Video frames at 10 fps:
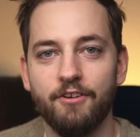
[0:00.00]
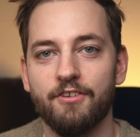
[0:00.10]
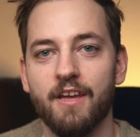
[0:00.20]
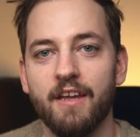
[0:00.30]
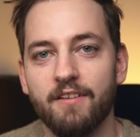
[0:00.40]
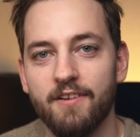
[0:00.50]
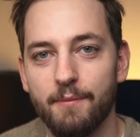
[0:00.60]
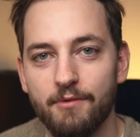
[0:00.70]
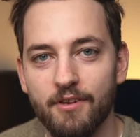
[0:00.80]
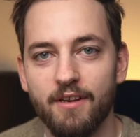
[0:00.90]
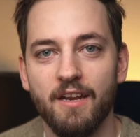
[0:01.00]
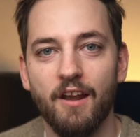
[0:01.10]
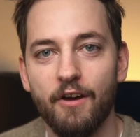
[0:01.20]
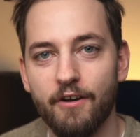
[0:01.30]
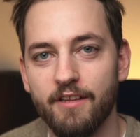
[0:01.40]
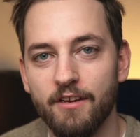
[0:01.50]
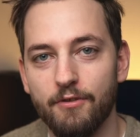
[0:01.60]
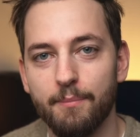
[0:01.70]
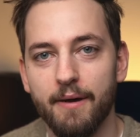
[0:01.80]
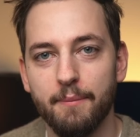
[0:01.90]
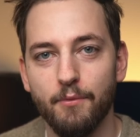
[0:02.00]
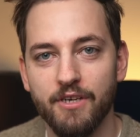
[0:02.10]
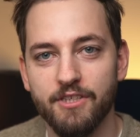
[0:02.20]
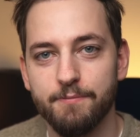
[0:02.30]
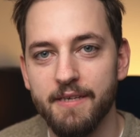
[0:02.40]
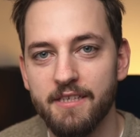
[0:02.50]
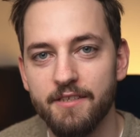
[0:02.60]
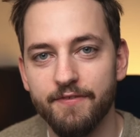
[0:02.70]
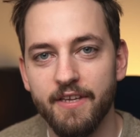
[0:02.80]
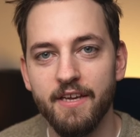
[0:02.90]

are just getting tempted and locked into buying more expensive